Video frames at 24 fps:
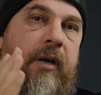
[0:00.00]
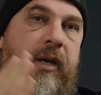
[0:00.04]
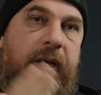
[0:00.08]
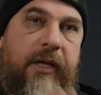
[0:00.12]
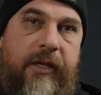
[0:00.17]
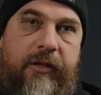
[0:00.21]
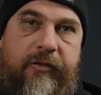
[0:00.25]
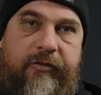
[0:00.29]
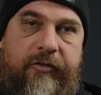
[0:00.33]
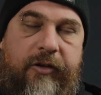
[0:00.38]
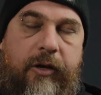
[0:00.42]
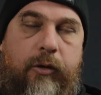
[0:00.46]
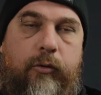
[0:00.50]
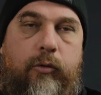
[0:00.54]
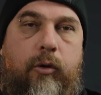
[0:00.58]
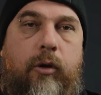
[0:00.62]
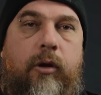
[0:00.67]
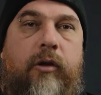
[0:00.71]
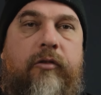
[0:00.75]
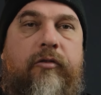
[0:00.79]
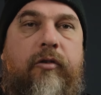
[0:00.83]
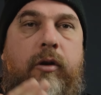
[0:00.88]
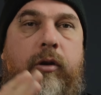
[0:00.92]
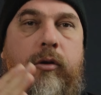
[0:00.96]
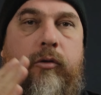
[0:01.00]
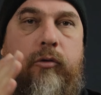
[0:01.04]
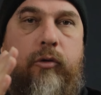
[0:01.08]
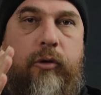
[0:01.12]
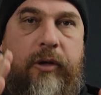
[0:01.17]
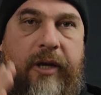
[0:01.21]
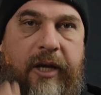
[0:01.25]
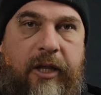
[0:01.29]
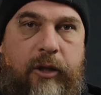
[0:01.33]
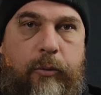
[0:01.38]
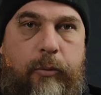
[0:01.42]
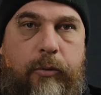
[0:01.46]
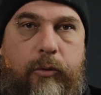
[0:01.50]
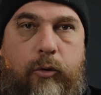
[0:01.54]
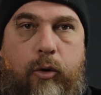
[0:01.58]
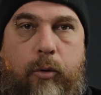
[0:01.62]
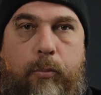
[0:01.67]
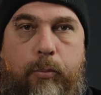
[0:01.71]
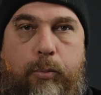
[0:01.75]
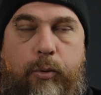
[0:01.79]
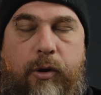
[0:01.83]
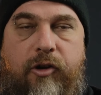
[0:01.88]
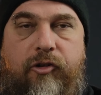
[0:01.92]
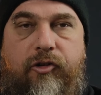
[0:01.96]
clean sound on its own together with
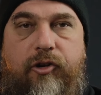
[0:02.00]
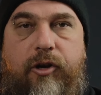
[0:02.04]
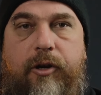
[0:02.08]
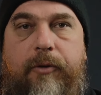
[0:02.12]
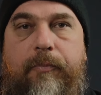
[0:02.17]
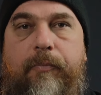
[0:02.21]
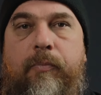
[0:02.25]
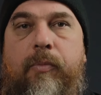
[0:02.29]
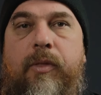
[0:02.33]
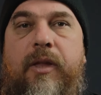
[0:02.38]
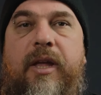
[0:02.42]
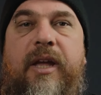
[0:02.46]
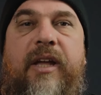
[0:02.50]
compression.